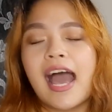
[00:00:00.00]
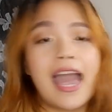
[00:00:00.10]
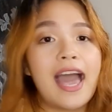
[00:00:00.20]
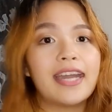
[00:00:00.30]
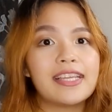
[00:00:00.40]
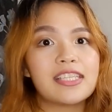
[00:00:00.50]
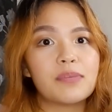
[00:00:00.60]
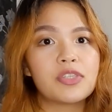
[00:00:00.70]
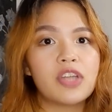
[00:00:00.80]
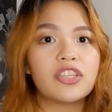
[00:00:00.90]
I had a
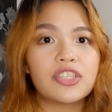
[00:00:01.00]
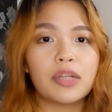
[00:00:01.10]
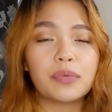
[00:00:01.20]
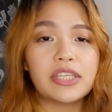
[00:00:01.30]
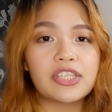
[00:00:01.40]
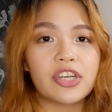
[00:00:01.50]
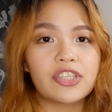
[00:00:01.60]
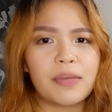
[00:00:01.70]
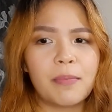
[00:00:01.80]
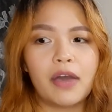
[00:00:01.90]
substantial
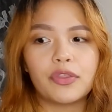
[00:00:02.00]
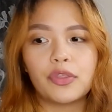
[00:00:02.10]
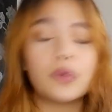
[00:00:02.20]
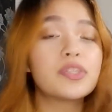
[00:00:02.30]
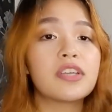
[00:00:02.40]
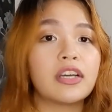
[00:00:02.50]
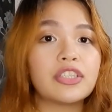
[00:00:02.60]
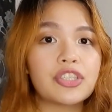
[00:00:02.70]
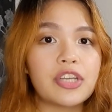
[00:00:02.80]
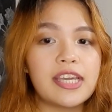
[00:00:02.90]
research about those
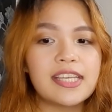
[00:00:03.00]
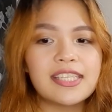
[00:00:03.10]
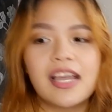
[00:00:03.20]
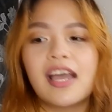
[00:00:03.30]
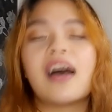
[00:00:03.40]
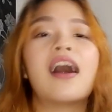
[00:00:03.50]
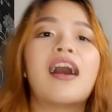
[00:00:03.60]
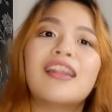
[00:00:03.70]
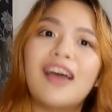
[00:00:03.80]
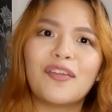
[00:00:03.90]
countries,
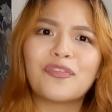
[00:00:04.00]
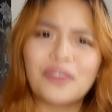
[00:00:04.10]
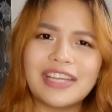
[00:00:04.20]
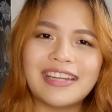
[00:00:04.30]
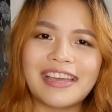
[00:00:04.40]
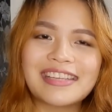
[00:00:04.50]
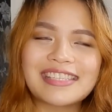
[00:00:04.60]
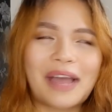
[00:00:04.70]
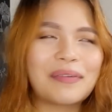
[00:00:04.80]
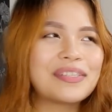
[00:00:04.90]
a lot of
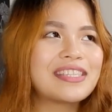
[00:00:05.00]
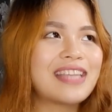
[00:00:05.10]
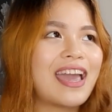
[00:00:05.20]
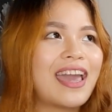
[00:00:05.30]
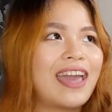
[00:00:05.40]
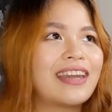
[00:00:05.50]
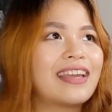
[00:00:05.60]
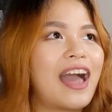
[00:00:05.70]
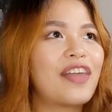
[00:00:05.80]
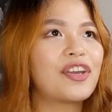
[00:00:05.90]
readings I would say, and
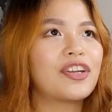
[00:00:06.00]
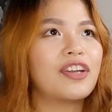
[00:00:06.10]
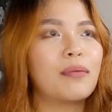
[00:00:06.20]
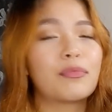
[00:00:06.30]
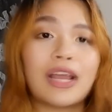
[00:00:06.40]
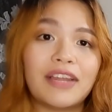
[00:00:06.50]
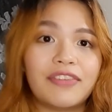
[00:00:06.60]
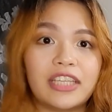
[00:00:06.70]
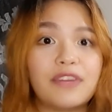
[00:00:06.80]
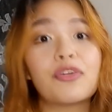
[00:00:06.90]
gathered
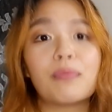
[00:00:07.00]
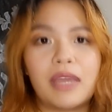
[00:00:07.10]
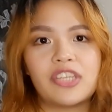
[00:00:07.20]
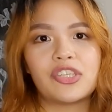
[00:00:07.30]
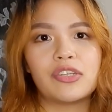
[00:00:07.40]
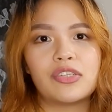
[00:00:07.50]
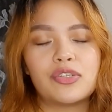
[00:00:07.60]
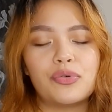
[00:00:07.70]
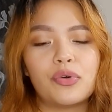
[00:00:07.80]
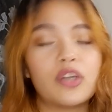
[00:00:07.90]
relevant information
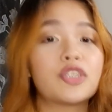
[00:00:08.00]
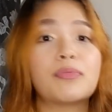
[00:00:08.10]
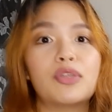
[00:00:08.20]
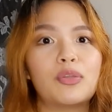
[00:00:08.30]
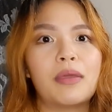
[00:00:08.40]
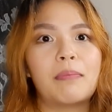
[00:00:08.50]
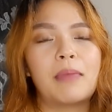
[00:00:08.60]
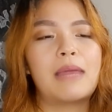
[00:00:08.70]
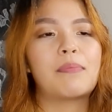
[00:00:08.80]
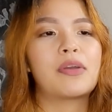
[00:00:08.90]
to contribute to my
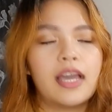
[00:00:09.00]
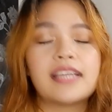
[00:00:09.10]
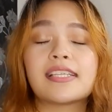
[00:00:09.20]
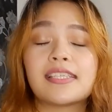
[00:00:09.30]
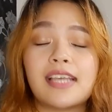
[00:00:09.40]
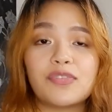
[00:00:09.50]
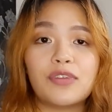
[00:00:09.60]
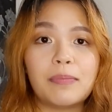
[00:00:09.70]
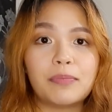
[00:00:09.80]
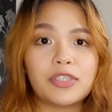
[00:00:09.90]
paper. I
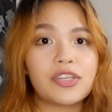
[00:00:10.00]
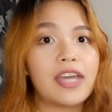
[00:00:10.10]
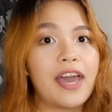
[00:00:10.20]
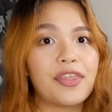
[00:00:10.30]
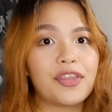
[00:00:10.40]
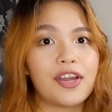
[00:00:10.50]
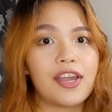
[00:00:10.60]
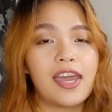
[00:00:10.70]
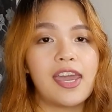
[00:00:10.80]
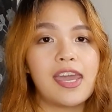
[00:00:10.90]
successfully put
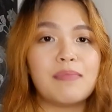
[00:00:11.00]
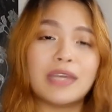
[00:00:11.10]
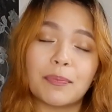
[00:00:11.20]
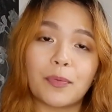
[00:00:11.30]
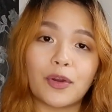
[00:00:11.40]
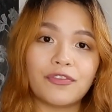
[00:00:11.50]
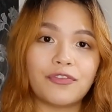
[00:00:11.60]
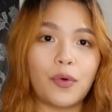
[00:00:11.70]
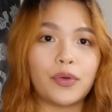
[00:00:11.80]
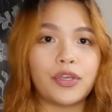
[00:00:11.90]
together a mini
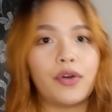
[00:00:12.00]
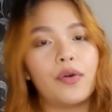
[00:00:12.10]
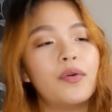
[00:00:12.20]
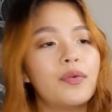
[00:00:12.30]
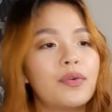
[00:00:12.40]
portfolio